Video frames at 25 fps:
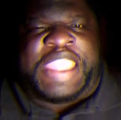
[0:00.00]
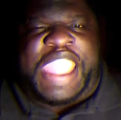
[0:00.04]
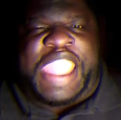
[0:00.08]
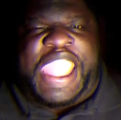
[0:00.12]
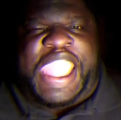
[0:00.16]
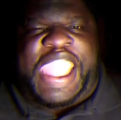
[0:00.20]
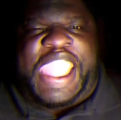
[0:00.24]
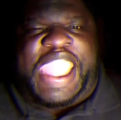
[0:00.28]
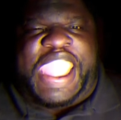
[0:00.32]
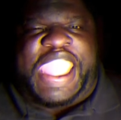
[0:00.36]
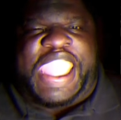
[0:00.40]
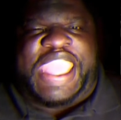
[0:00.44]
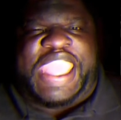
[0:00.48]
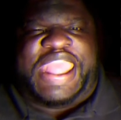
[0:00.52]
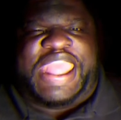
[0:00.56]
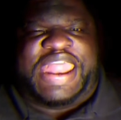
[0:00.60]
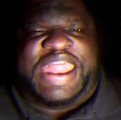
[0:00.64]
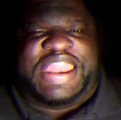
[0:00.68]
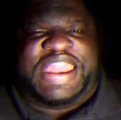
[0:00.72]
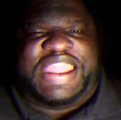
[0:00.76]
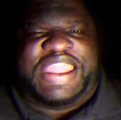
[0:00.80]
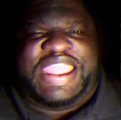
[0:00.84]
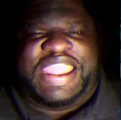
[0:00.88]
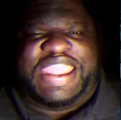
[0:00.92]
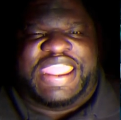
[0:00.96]

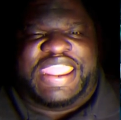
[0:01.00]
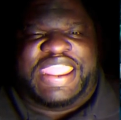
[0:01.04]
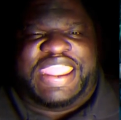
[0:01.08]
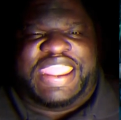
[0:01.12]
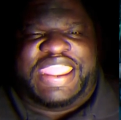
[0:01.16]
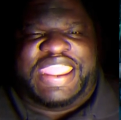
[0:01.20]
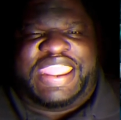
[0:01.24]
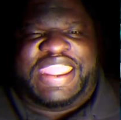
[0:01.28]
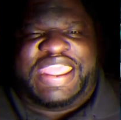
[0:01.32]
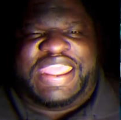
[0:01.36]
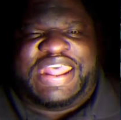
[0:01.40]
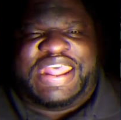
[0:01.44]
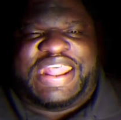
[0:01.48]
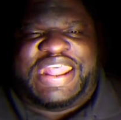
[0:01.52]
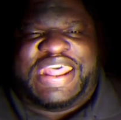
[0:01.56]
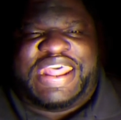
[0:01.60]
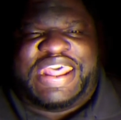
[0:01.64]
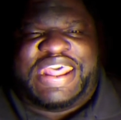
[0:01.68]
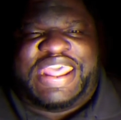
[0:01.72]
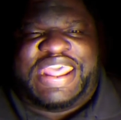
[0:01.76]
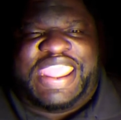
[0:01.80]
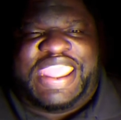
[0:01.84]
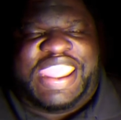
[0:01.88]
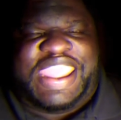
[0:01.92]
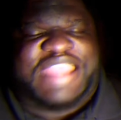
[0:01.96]
And
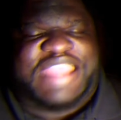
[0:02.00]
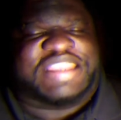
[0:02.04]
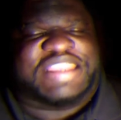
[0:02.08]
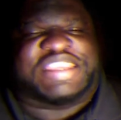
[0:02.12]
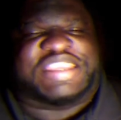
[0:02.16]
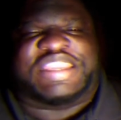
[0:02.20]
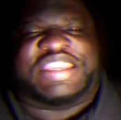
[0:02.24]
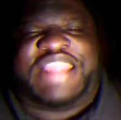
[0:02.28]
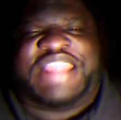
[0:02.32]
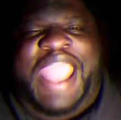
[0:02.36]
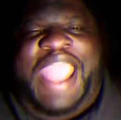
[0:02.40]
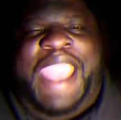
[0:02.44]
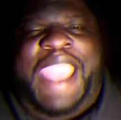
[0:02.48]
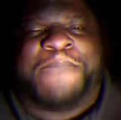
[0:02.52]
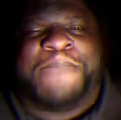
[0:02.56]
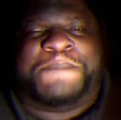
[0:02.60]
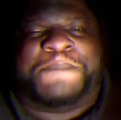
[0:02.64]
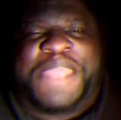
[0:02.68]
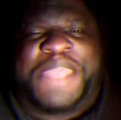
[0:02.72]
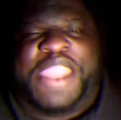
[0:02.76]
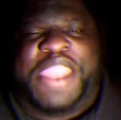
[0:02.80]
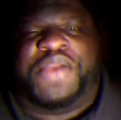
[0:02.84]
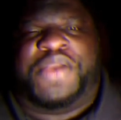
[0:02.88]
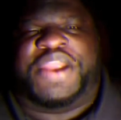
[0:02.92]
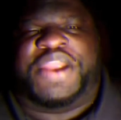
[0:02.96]
it's not
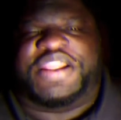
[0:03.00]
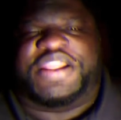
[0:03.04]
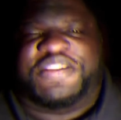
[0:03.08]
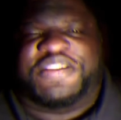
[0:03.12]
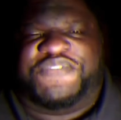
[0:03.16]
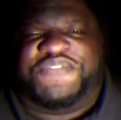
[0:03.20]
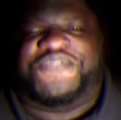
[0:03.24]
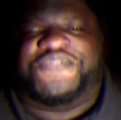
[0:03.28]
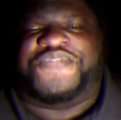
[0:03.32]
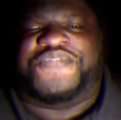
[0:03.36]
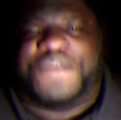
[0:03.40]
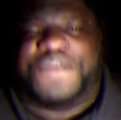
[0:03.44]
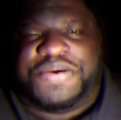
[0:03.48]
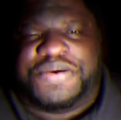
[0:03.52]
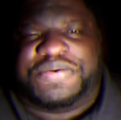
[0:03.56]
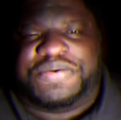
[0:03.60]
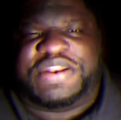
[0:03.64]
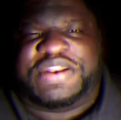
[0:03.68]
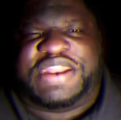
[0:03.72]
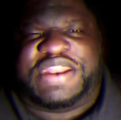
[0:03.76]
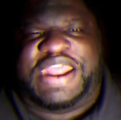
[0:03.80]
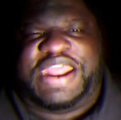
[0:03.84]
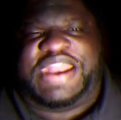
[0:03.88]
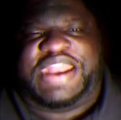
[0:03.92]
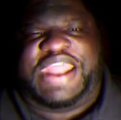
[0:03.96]
bearing the fruit
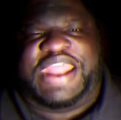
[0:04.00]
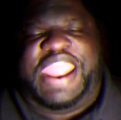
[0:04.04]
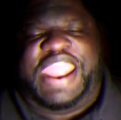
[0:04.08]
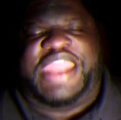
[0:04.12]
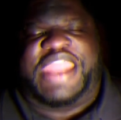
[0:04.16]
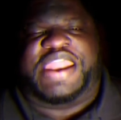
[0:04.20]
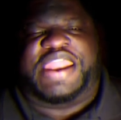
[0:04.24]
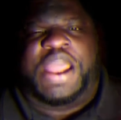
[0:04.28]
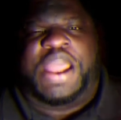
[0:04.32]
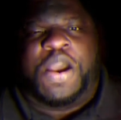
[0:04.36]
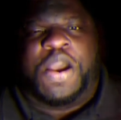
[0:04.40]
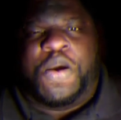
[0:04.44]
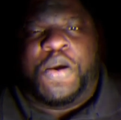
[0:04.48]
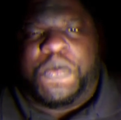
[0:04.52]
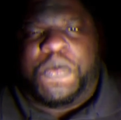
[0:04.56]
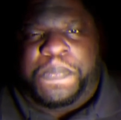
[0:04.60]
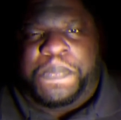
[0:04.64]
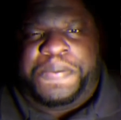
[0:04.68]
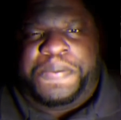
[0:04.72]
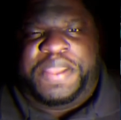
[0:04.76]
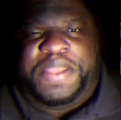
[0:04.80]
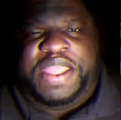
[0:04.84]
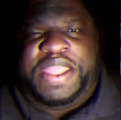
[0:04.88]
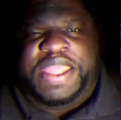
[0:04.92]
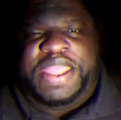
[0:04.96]
that they'd
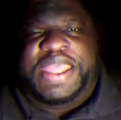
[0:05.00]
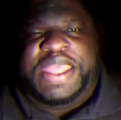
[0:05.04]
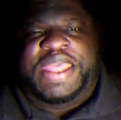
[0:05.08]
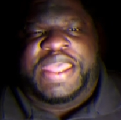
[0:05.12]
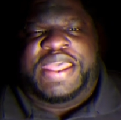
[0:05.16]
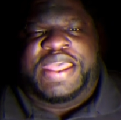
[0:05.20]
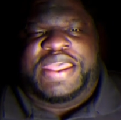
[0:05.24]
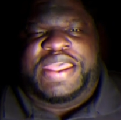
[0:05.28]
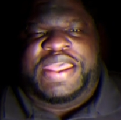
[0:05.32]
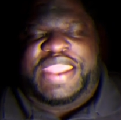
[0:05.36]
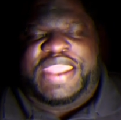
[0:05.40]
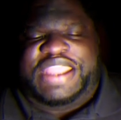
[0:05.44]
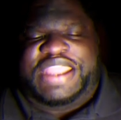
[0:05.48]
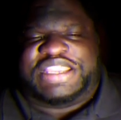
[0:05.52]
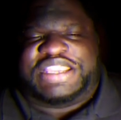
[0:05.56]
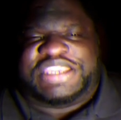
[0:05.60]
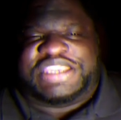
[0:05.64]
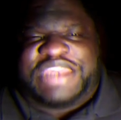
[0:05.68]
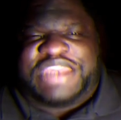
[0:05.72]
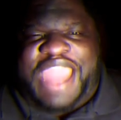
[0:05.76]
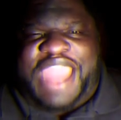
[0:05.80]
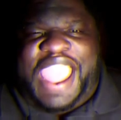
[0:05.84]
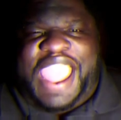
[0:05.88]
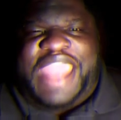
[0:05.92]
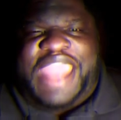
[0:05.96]
hope.
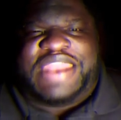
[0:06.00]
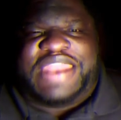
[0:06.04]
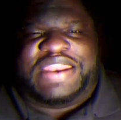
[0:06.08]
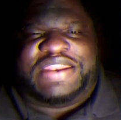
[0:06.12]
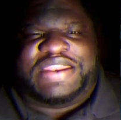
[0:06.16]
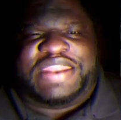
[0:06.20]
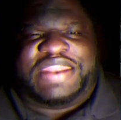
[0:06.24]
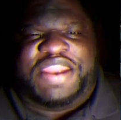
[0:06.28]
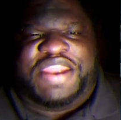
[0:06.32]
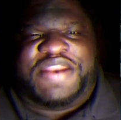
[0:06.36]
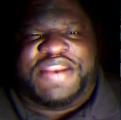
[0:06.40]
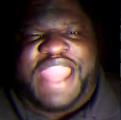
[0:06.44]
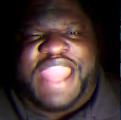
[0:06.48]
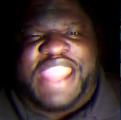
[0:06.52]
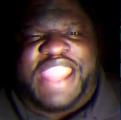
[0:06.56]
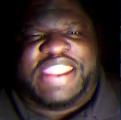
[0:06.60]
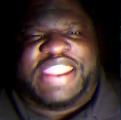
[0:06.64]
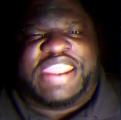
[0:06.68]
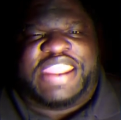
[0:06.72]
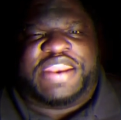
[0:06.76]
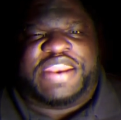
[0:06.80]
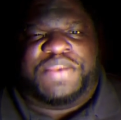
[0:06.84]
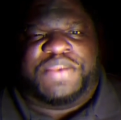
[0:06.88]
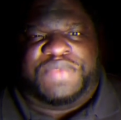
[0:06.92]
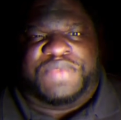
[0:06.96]
They're not
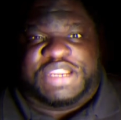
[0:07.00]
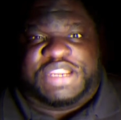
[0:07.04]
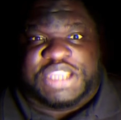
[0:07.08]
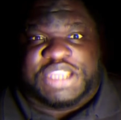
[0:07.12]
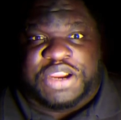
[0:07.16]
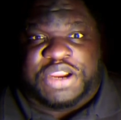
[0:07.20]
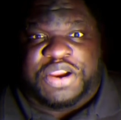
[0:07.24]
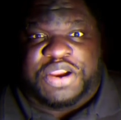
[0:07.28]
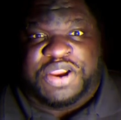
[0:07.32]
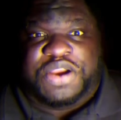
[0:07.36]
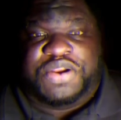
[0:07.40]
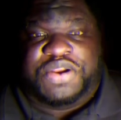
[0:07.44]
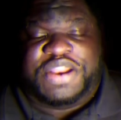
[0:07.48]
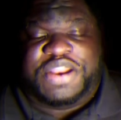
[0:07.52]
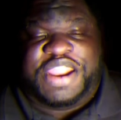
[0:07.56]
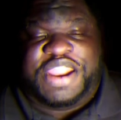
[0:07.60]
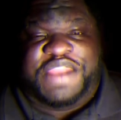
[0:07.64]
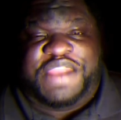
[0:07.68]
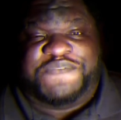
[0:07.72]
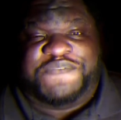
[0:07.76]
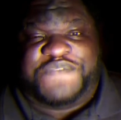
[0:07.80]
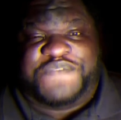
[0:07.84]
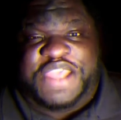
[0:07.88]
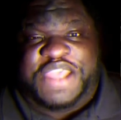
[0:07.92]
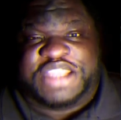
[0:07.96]
getting a return on
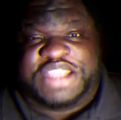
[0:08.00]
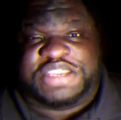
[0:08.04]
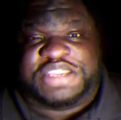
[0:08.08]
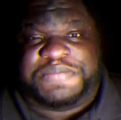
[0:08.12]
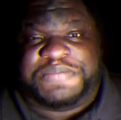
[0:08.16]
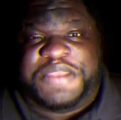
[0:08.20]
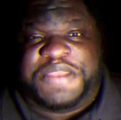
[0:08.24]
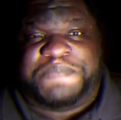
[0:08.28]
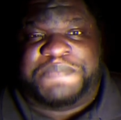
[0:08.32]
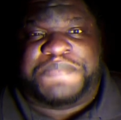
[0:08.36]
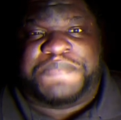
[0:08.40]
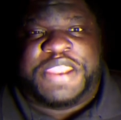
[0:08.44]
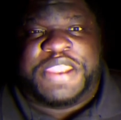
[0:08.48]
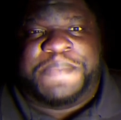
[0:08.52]
their investment.